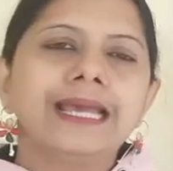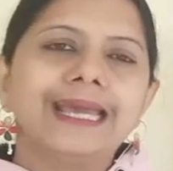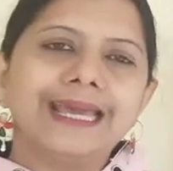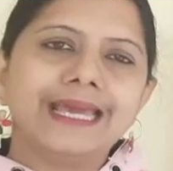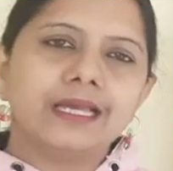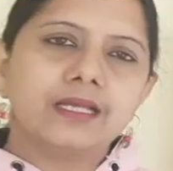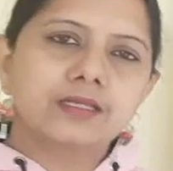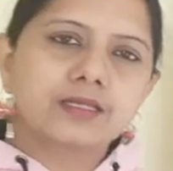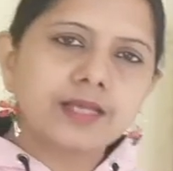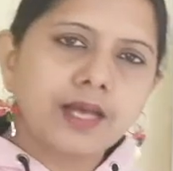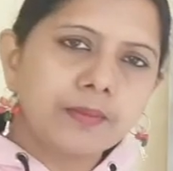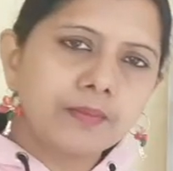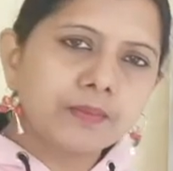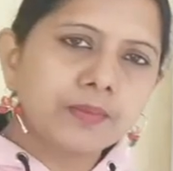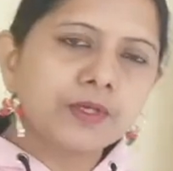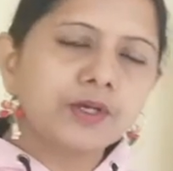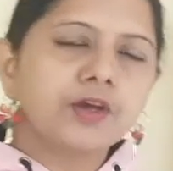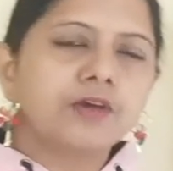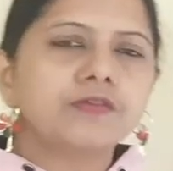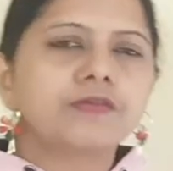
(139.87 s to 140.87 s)

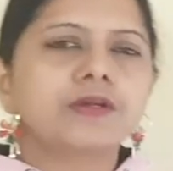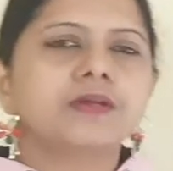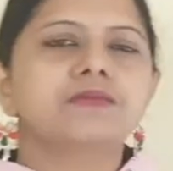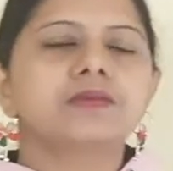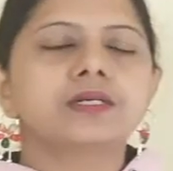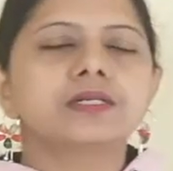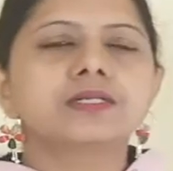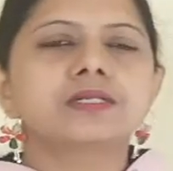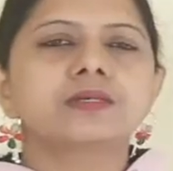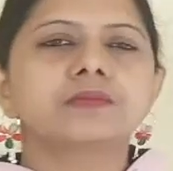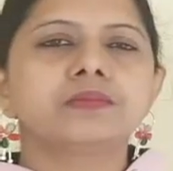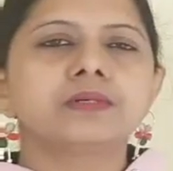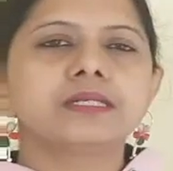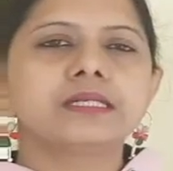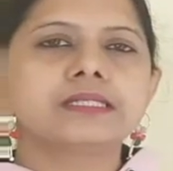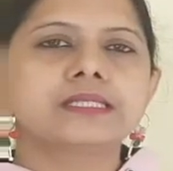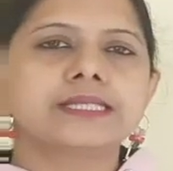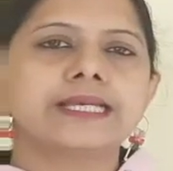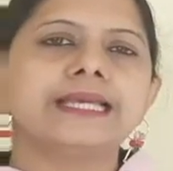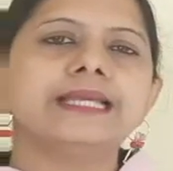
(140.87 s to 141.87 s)
Example of
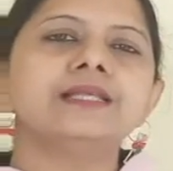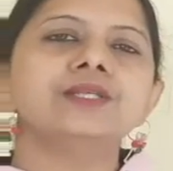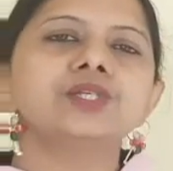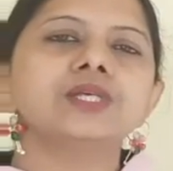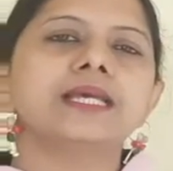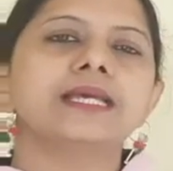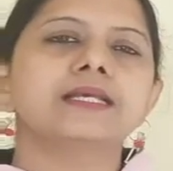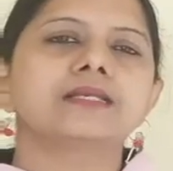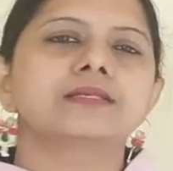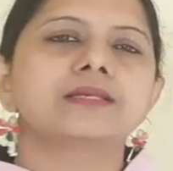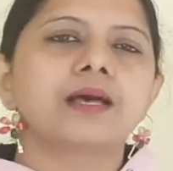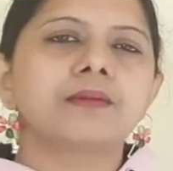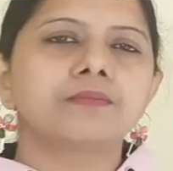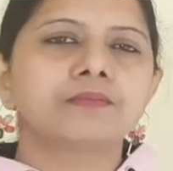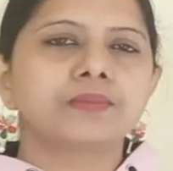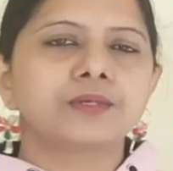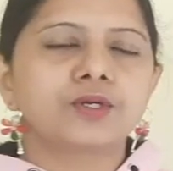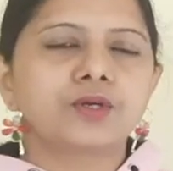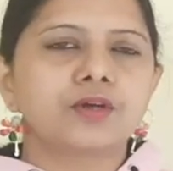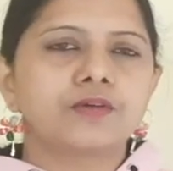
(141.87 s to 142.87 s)
reversible change,
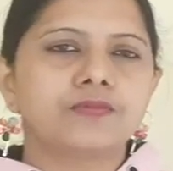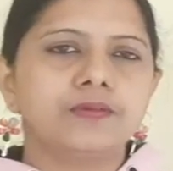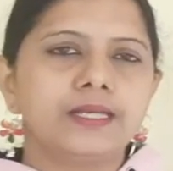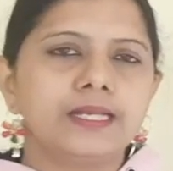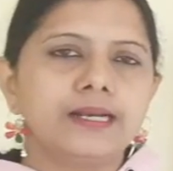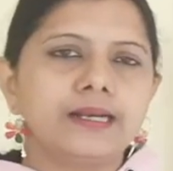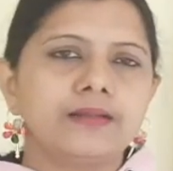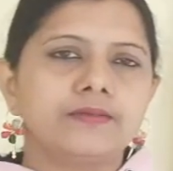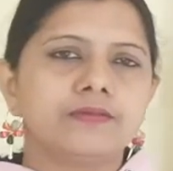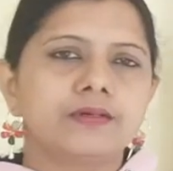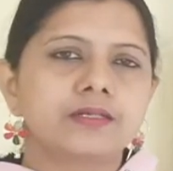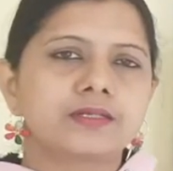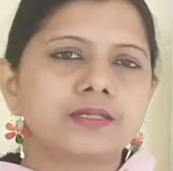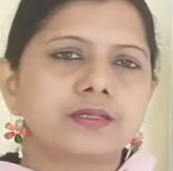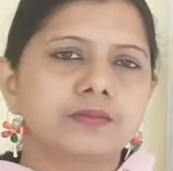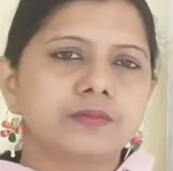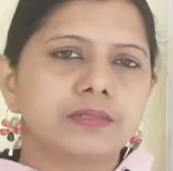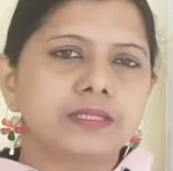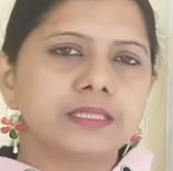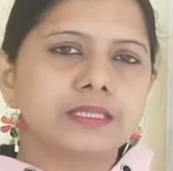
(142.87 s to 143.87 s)
example of
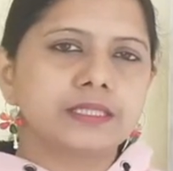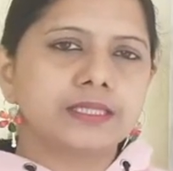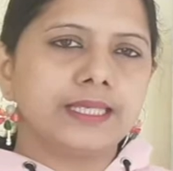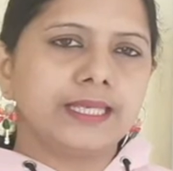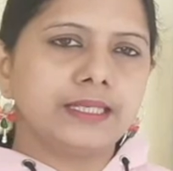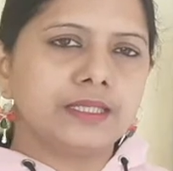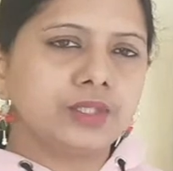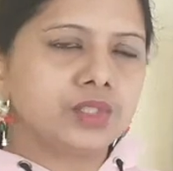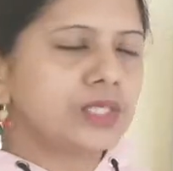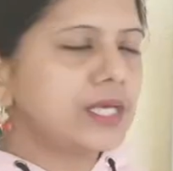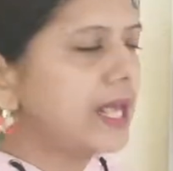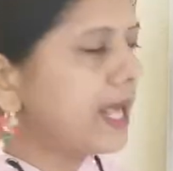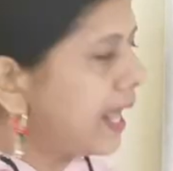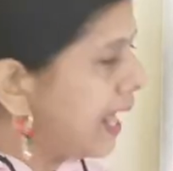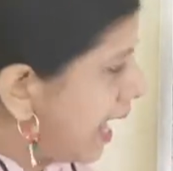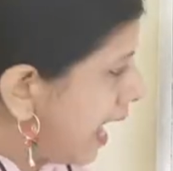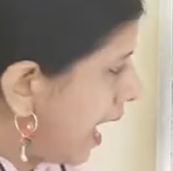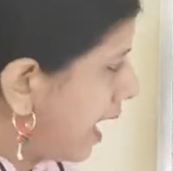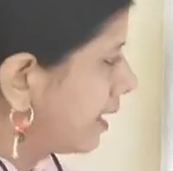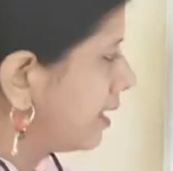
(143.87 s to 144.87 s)
irreversible change,
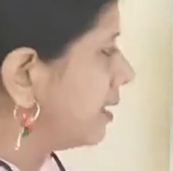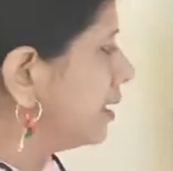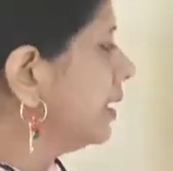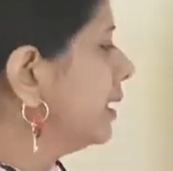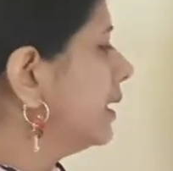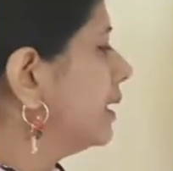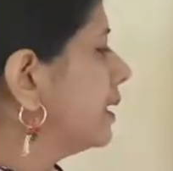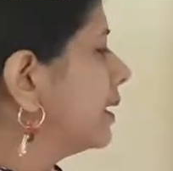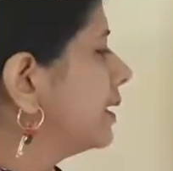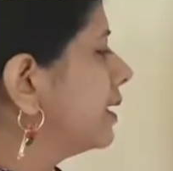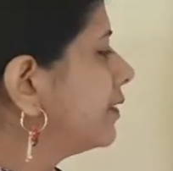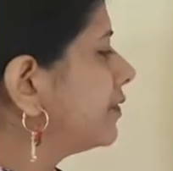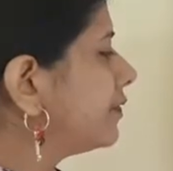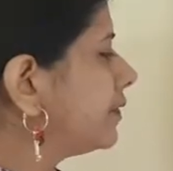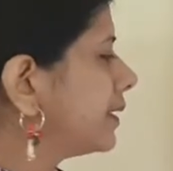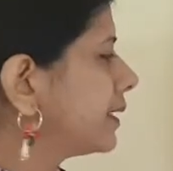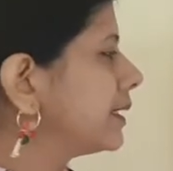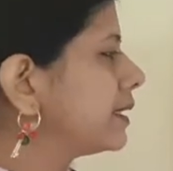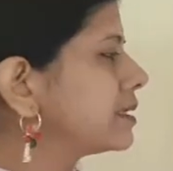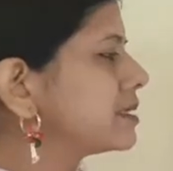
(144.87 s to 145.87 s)
and
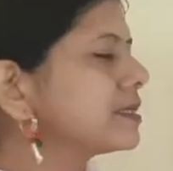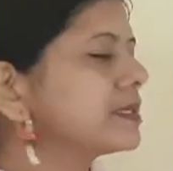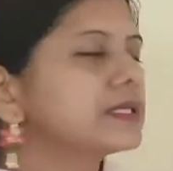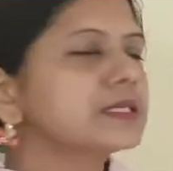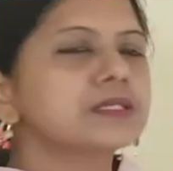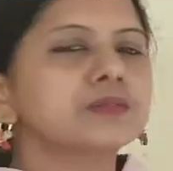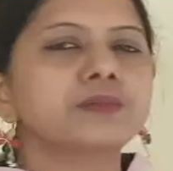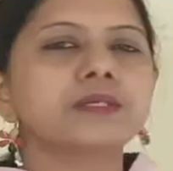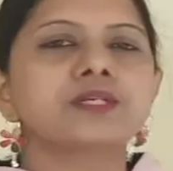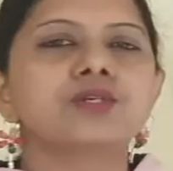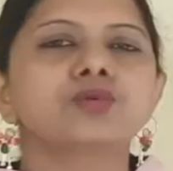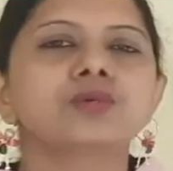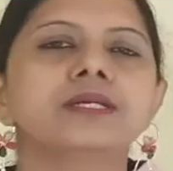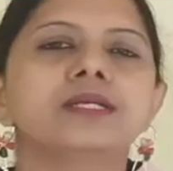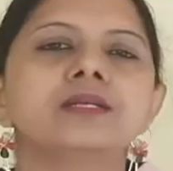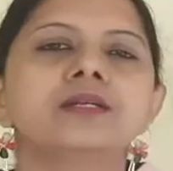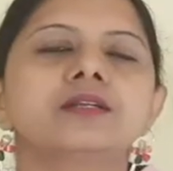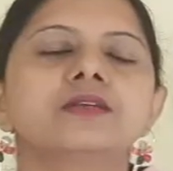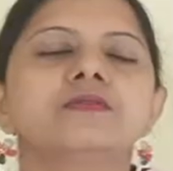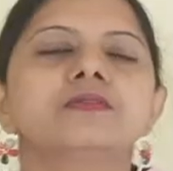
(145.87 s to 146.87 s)
differences
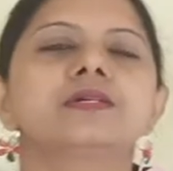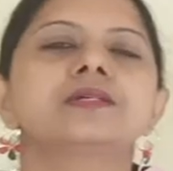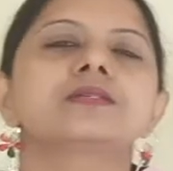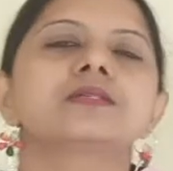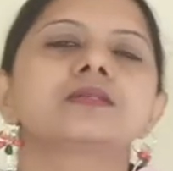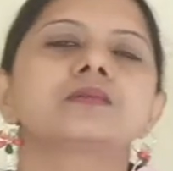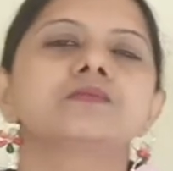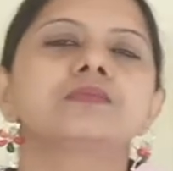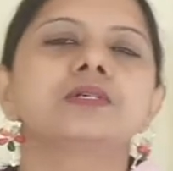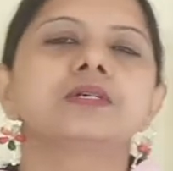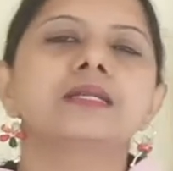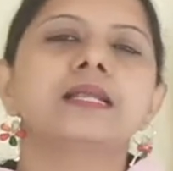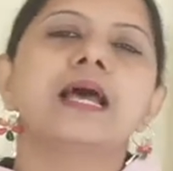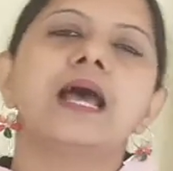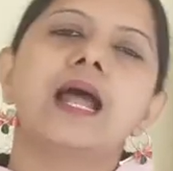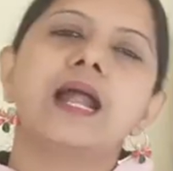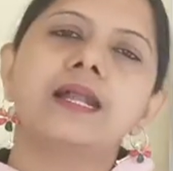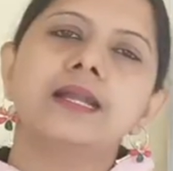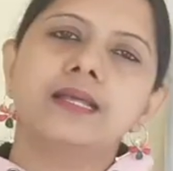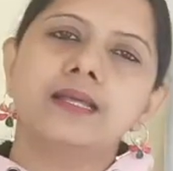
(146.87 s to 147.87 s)
between
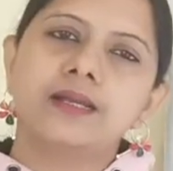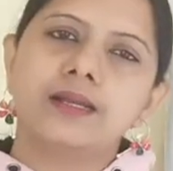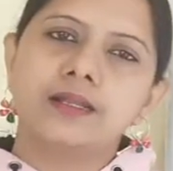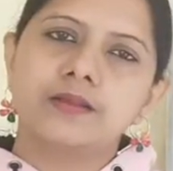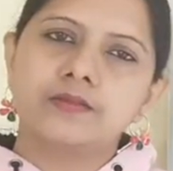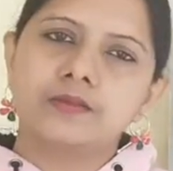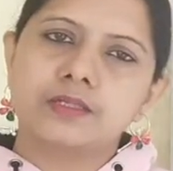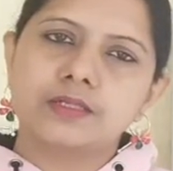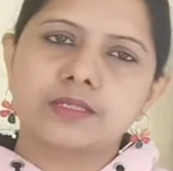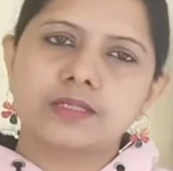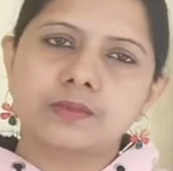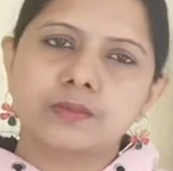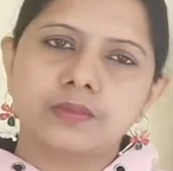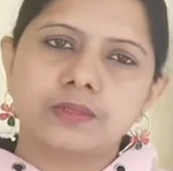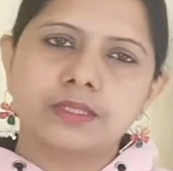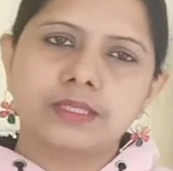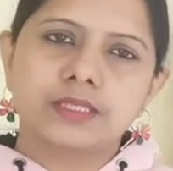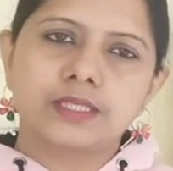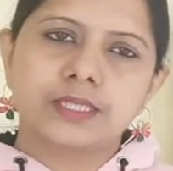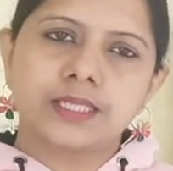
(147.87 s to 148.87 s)
reversible and
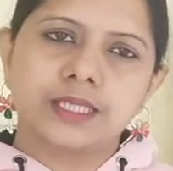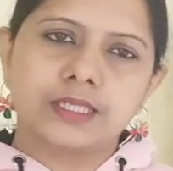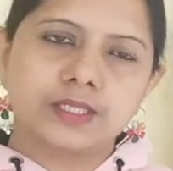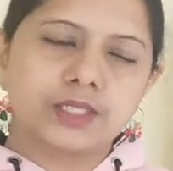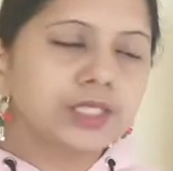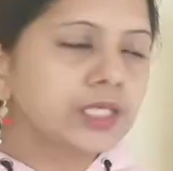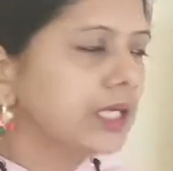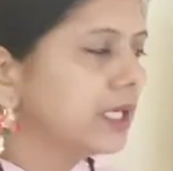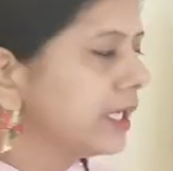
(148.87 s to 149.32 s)
irreversible change.